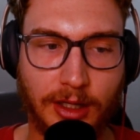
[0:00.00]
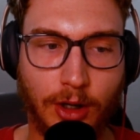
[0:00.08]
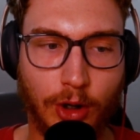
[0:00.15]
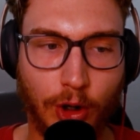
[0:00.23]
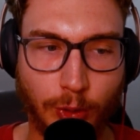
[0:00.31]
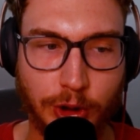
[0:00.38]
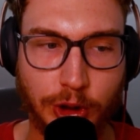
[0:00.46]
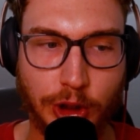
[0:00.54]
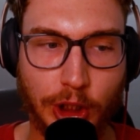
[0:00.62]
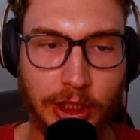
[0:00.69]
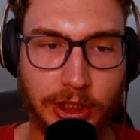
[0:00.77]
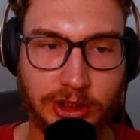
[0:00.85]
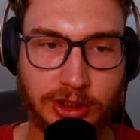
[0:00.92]
Oh,
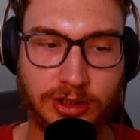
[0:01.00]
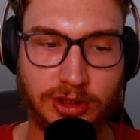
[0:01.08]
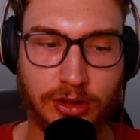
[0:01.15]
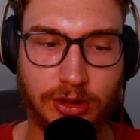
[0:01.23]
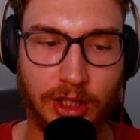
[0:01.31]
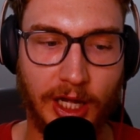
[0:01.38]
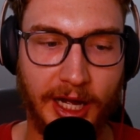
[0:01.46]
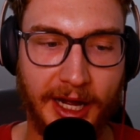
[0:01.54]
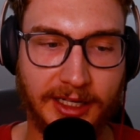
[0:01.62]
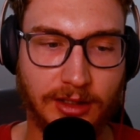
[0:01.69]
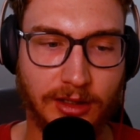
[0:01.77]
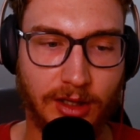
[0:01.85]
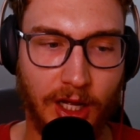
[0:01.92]
yes. Let's lie
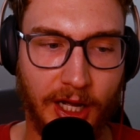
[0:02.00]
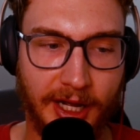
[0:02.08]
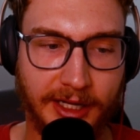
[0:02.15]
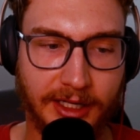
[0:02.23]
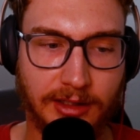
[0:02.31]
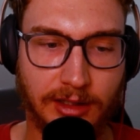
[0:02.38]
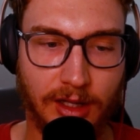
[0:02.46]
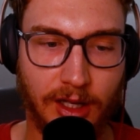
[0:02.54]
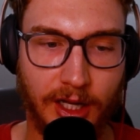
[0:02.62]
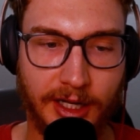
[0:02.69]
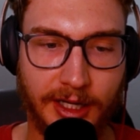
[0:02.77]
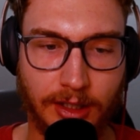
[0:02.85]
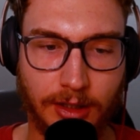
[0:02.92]
and lie and
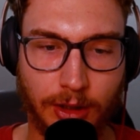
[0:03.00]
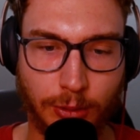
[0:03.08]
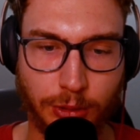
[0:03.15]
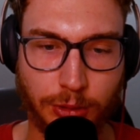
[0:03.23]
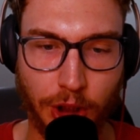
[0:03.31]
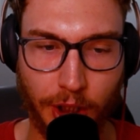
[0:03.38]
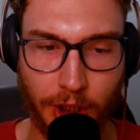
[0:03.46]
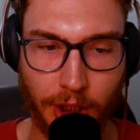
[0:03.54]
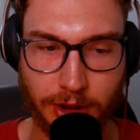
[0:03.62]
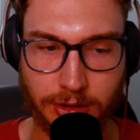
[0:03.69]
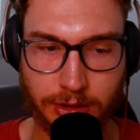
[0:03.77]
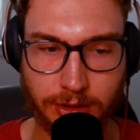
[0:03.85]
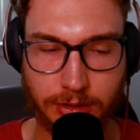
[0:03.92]
lie. Oh,
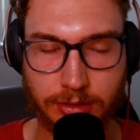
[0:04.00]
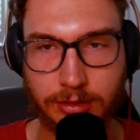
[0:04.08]
yes.